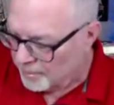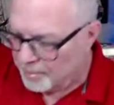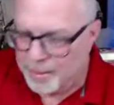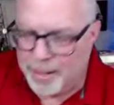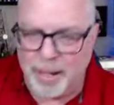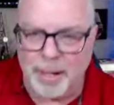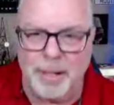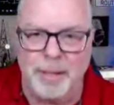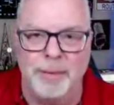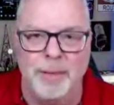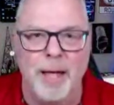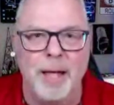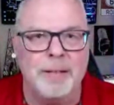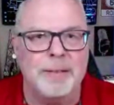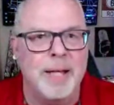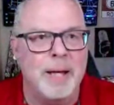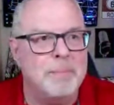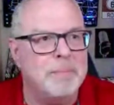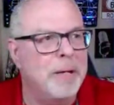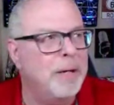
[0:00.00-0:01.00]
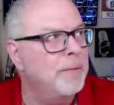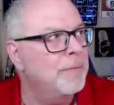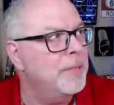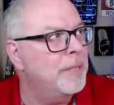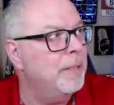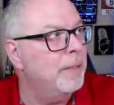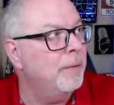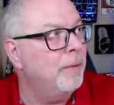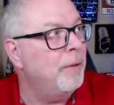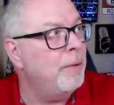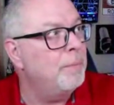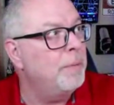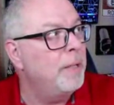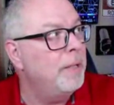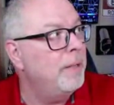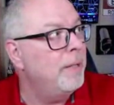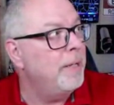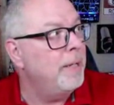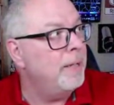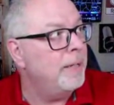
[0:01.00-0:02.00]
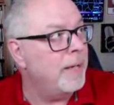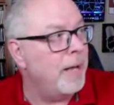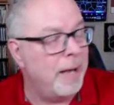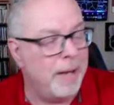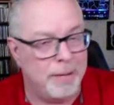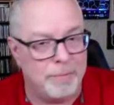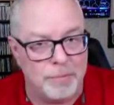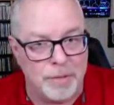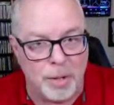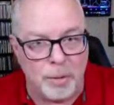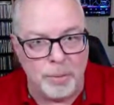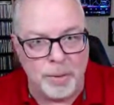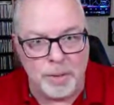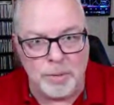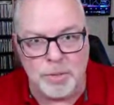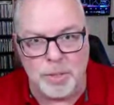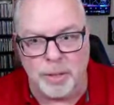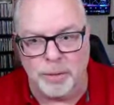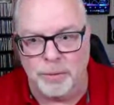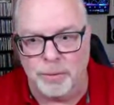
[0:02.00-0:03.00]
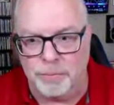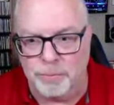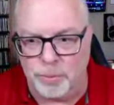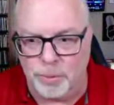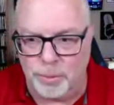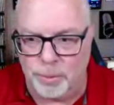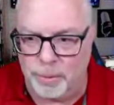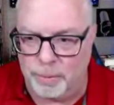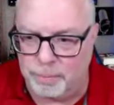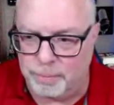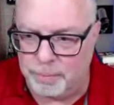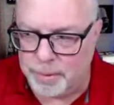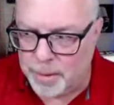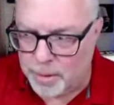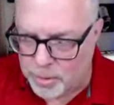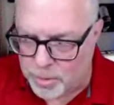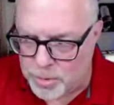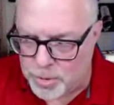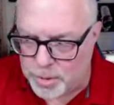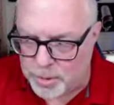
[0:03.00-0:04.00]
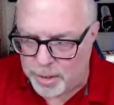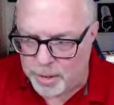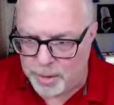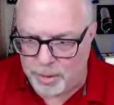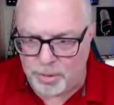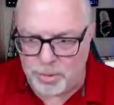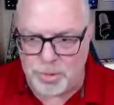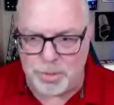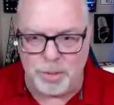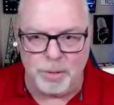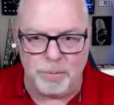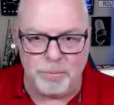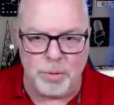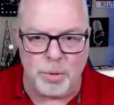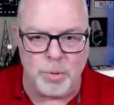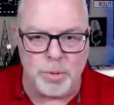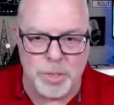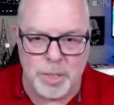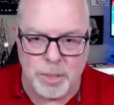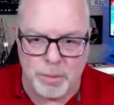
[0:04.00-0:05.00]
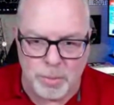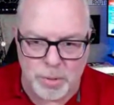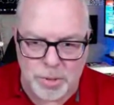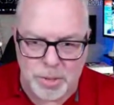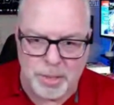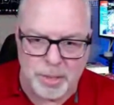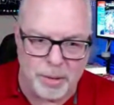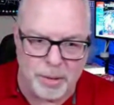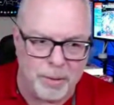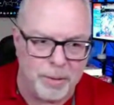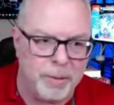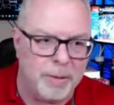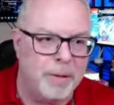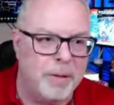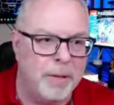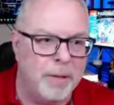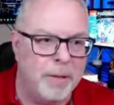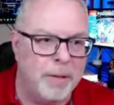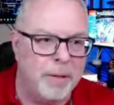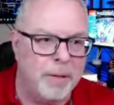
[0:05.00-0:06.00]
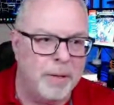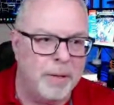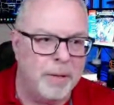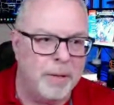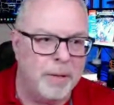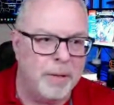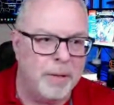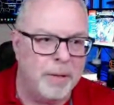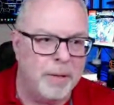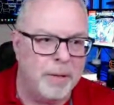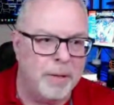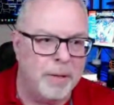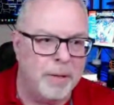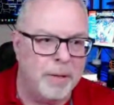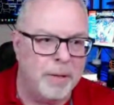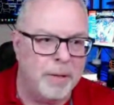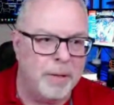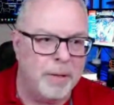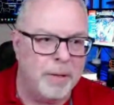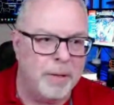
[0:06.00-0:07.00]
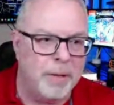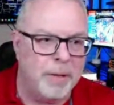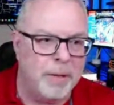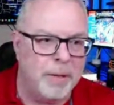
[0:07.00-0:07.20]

Not not that big of a deal. I mean, he and I have known each other for years and years, and of course, he was here uh, back